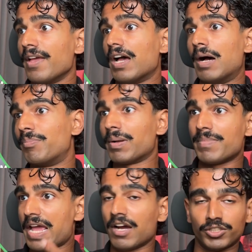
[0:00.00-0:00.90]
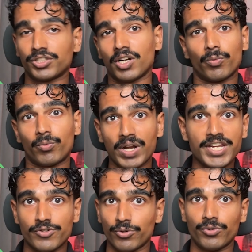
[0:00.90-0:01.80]
But I'm now just going to
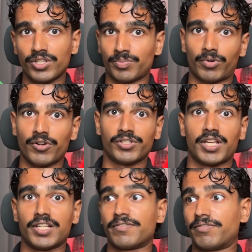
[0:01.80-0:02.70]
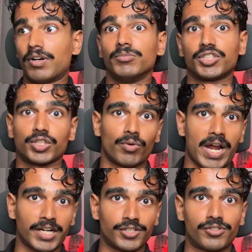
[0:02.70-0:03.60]
redo this process from
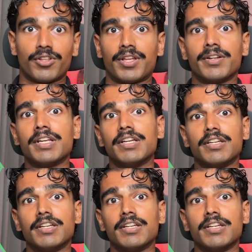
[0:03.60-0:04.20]
scratch so that